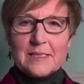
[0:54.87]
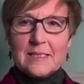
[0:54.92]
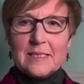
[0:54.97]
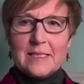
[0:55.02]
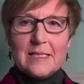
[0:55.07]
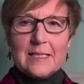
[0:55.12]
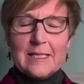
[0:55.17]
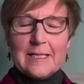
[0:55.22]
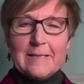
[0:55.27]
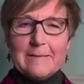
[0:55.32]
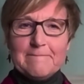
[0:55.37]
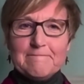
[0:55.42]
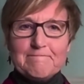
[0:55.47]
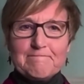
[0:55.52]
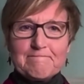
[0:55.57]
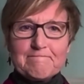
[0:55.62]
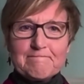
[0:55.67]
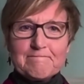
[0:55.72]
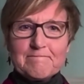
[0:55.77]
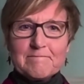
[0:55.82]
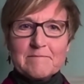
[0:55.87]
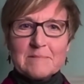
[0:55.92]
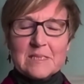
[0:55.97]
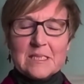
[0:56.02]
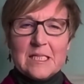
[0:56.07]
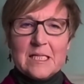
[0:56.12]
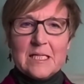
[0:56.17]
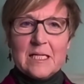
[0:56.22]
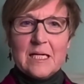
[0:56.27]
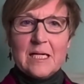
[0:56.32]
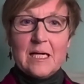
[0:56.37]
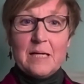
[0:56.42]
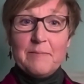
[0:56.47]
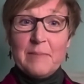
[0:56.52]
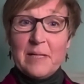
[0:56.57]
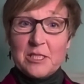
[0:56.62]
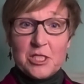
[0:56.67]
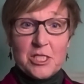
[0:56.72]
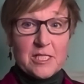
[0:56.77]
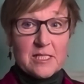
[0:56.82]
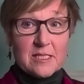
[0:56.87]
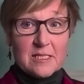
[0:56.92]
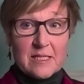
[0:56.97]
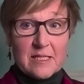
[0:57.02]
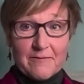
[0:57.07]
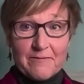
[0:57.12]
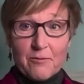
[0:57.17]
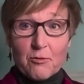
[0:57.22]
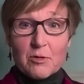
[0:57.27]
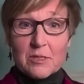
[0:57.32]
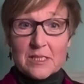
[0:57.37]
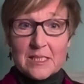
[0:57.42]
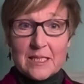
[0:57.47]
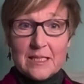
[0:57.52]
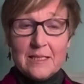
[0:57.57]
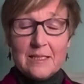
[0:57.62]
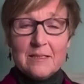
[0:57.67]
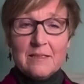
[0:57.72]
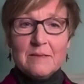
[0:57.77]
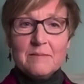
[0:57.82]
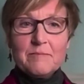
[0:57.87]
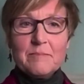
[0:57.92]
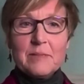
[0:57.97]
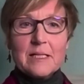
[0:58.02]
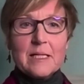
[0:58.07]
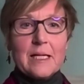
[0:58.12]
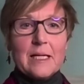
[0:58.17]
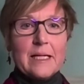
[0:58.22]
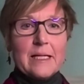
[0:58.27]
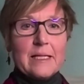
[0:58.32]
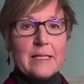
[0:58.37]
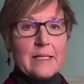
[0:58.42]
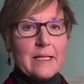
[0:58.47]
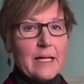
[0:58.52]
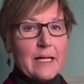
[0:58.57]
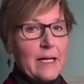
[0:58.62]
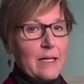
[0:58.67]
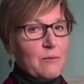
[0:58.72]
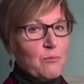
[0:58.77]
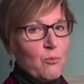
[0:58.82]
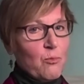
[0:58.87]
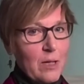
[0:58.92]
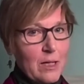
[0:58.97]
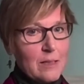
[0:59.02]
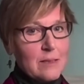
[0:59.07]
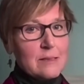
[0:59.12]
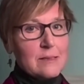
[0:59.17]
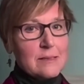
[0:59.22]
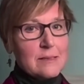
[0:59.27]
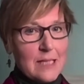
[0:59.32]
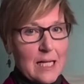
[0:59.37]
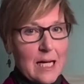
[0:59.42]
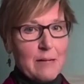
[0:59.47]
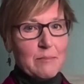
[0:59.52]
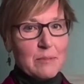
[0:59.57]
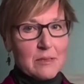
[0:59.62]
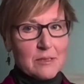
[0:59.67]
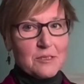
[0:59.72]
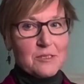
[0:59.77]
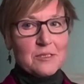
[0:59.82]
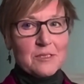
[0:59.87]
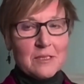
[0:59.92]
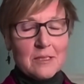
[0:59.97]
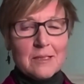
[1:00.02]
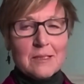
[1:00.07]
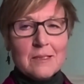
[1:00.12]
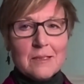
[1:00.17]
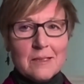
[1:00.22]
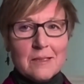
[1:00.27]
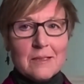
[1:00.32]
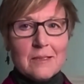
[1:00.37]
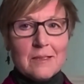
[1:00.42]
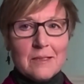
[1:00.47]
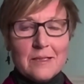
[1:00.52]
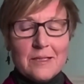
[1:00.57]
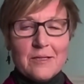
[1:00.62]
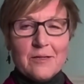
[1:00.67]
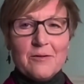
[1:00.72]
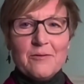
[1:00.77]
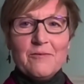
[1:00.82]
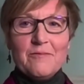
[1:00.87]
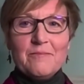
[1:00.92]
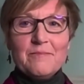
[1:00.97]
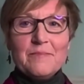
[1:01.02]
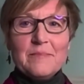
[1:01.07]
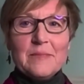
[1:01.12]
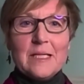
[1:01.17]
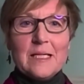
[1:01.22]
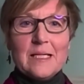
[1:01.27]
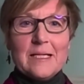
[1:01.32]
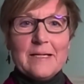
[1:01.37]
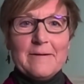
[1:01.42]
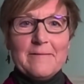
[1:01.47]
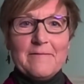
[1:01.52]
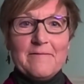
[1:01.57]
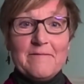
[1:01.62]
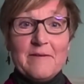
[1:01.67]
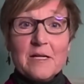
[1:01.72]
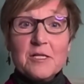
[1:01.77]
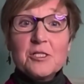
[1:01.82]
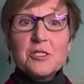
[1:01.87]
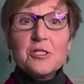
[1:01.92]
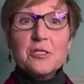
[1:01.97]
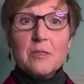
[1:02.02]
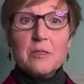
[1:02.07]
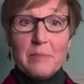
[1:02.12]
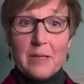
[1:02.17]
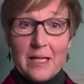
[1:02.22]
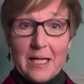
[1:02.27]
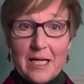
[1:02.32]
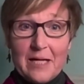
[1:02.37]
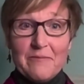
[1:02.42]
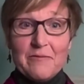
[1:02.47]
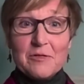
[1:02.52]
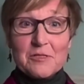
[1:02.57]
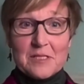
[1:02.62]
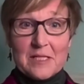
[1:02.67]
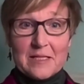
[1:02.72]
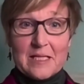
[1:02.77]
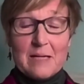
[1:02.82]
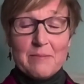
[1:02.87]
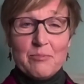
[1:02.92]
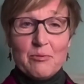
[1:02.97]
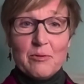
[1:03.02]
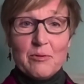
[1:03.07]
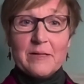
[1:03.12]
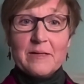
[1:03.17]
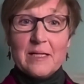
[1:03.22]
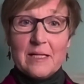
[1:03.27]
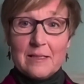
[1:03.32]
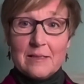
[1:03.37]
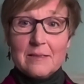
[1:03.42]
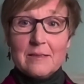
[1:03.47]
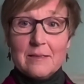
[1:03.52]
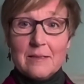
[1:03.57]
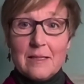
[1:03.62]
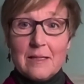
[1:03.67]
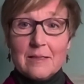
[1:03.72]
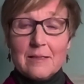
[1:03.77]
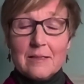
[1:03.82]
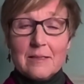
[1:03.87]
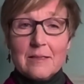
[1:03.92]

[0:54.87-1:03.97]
Um, uh, I met Jesus at 14, but I had well established, you know, uh, functional behaviors at that point that that